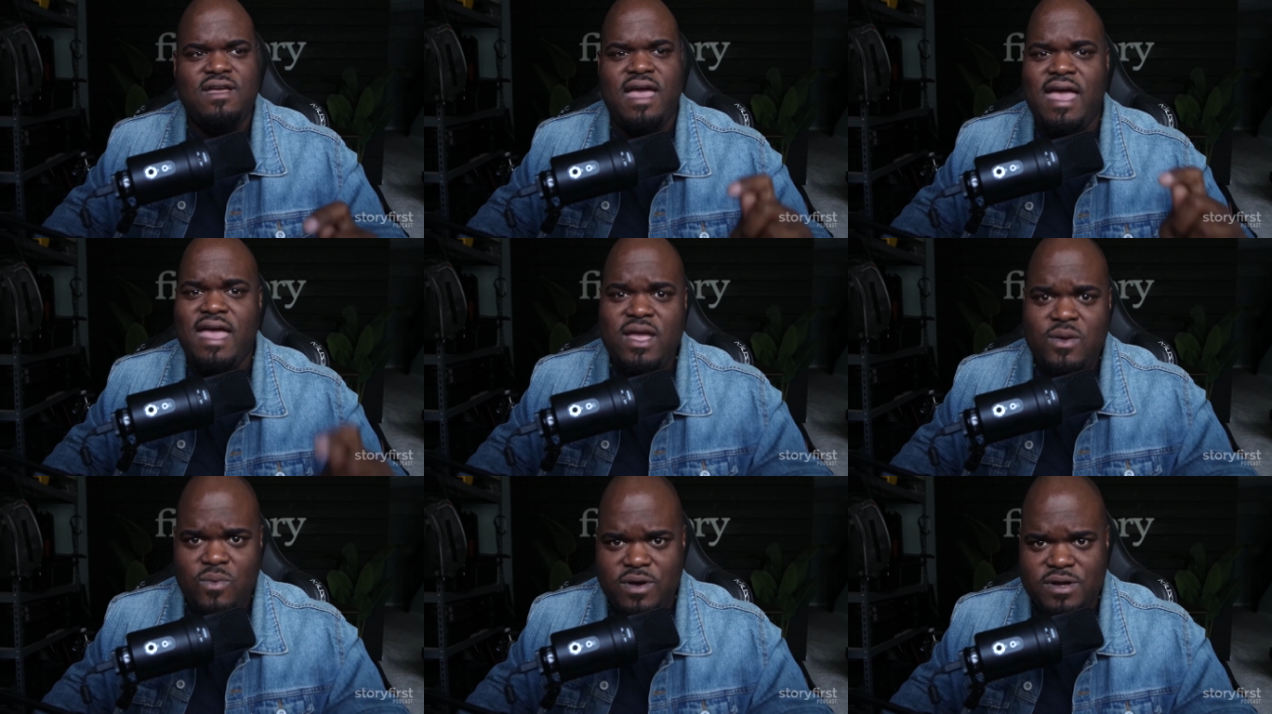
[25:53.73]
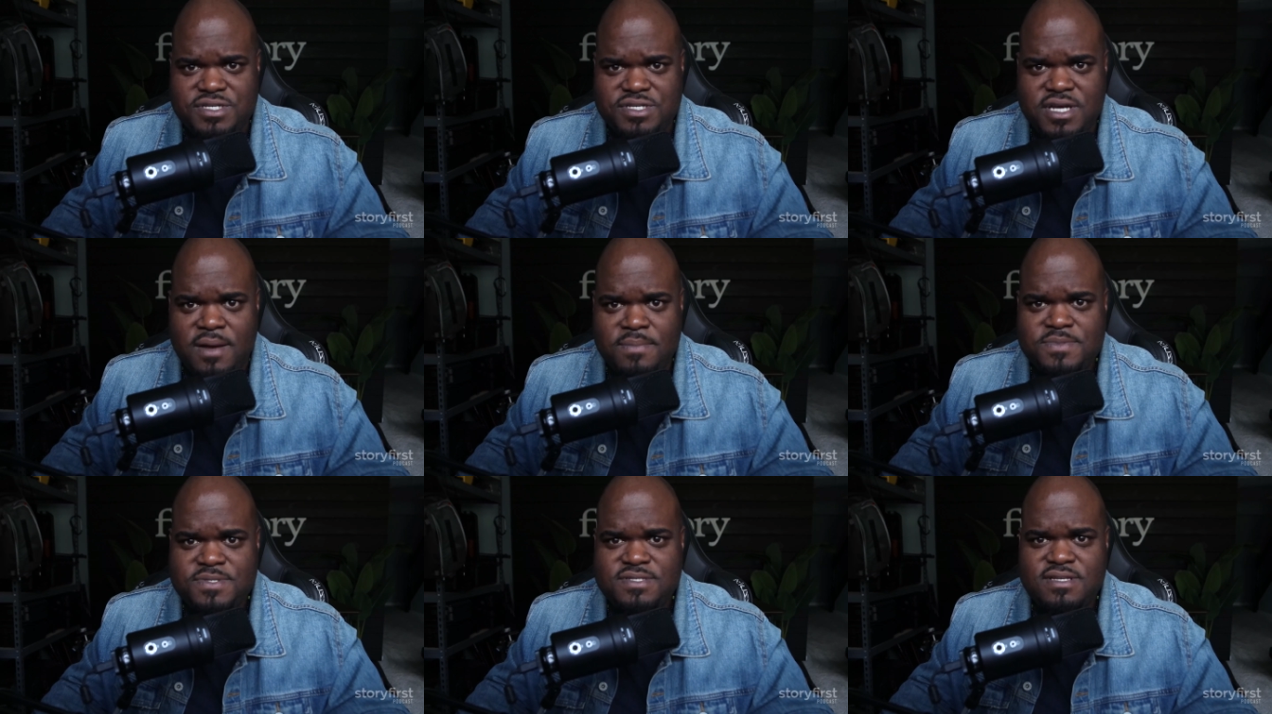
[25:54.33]
8
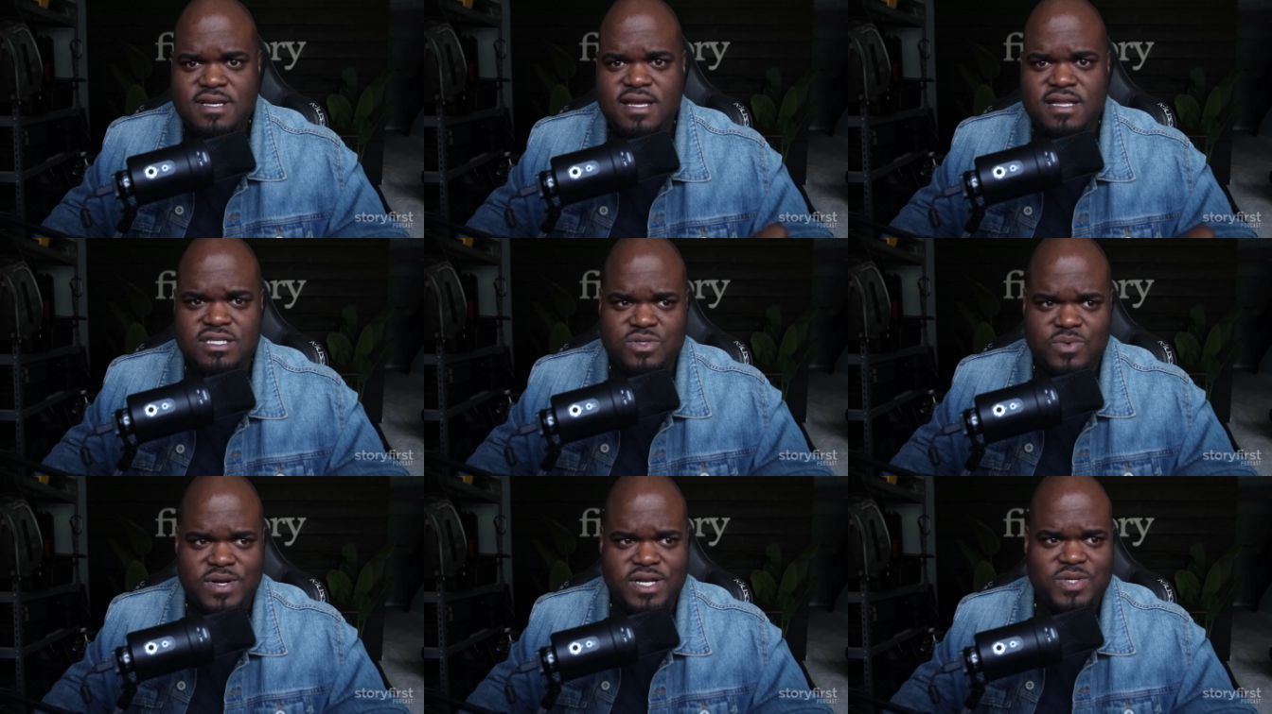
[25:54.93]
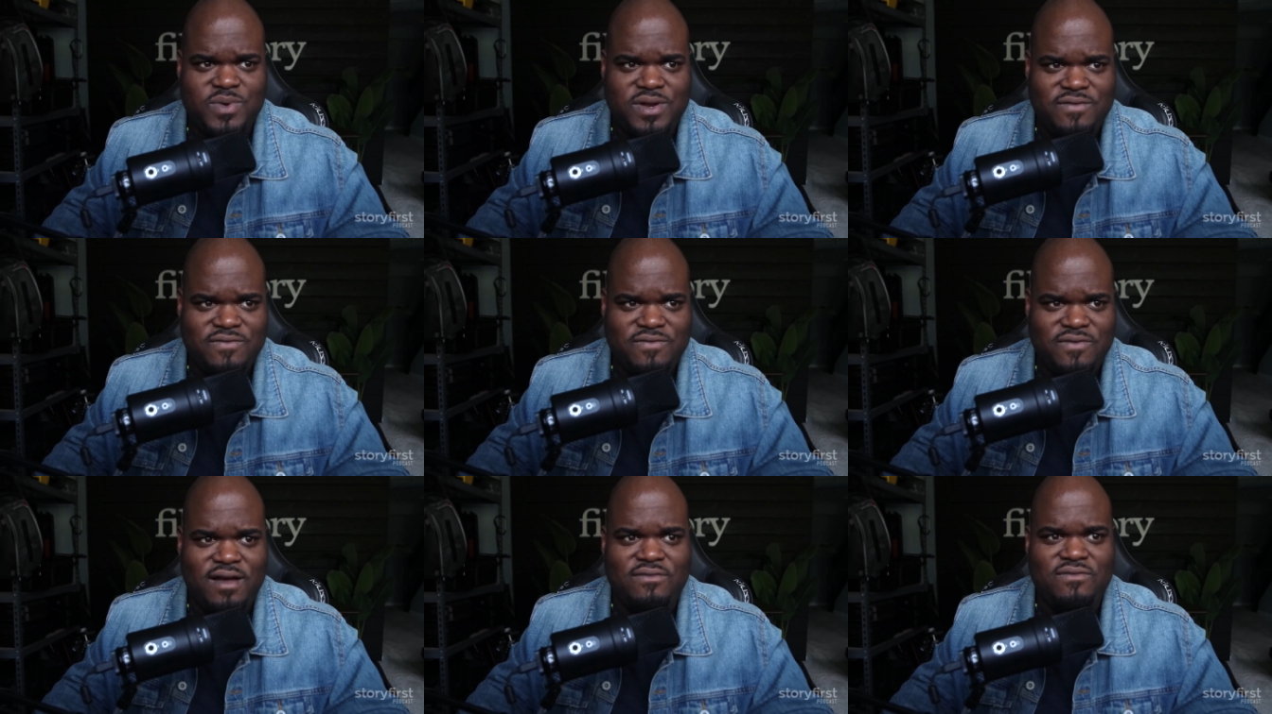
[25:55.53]
workshops in
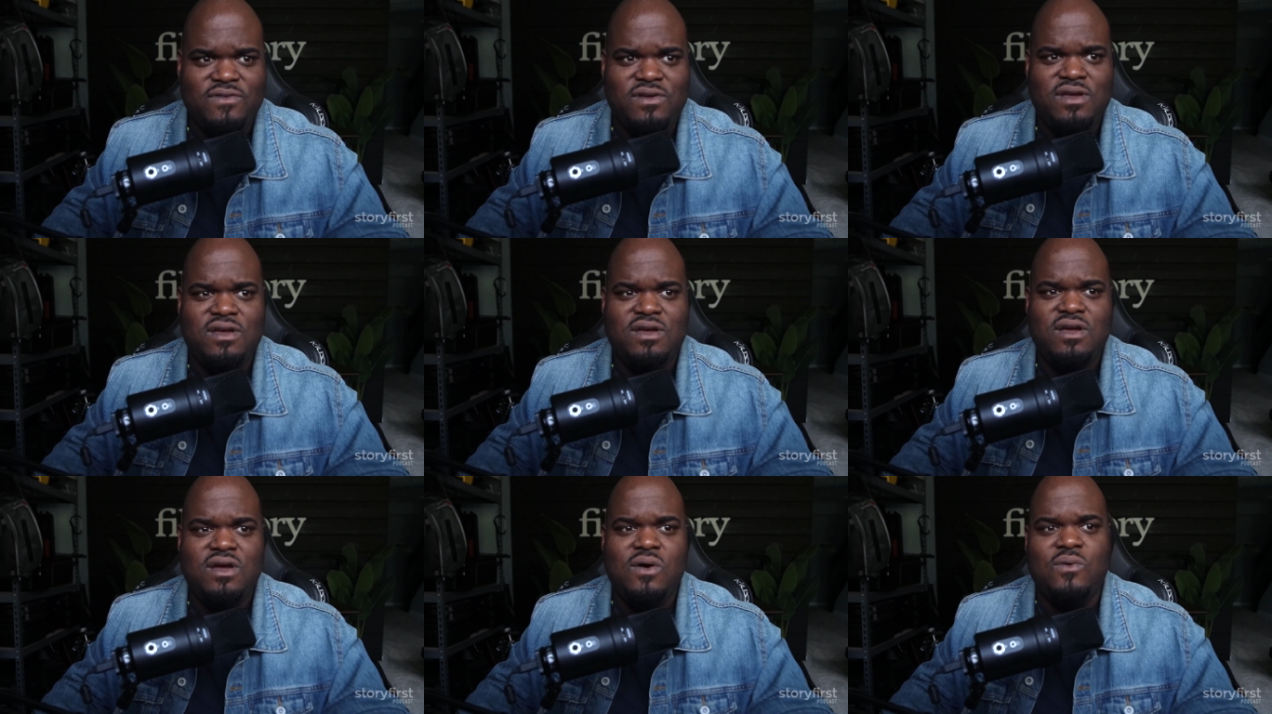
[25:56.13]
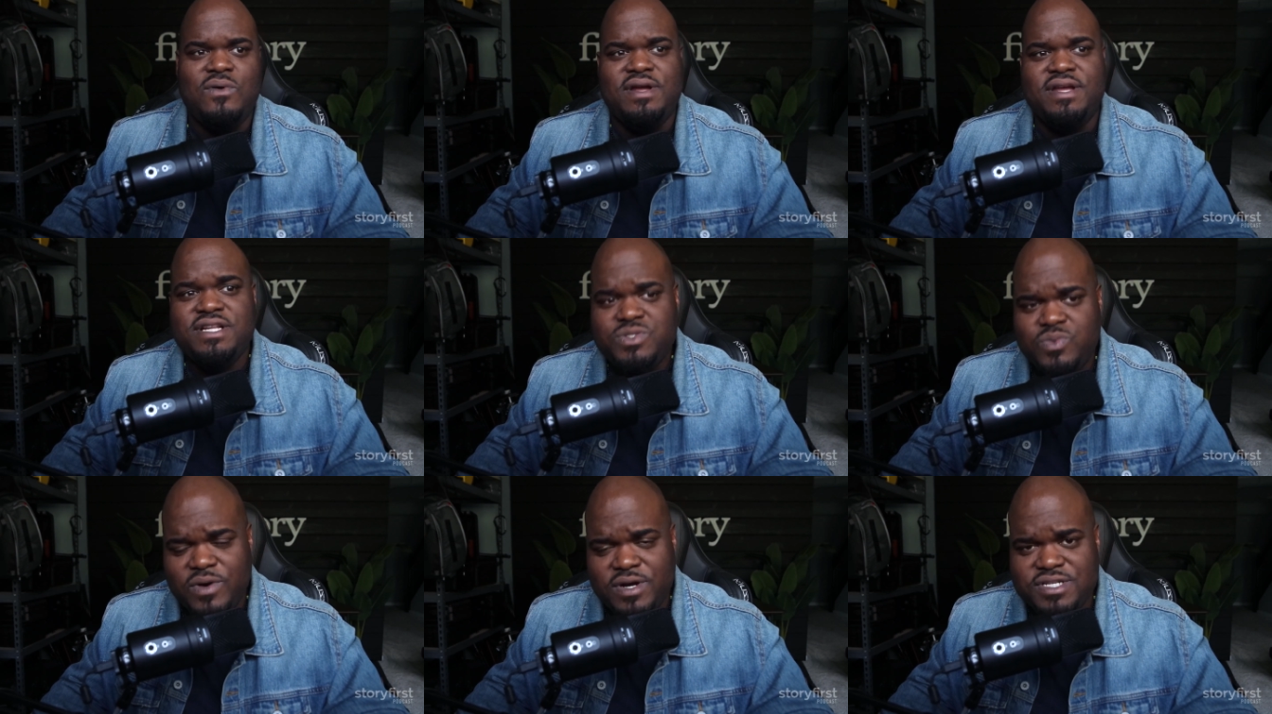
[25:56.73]
2025, where
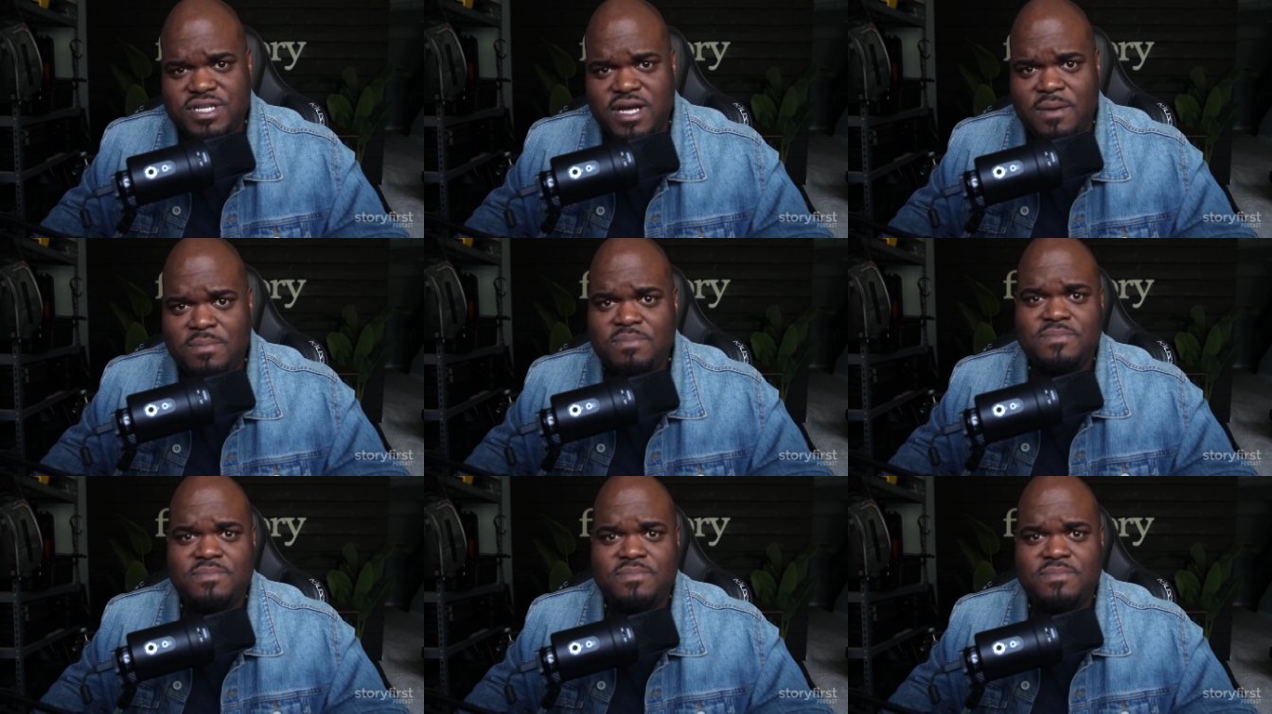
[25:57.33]
each workshop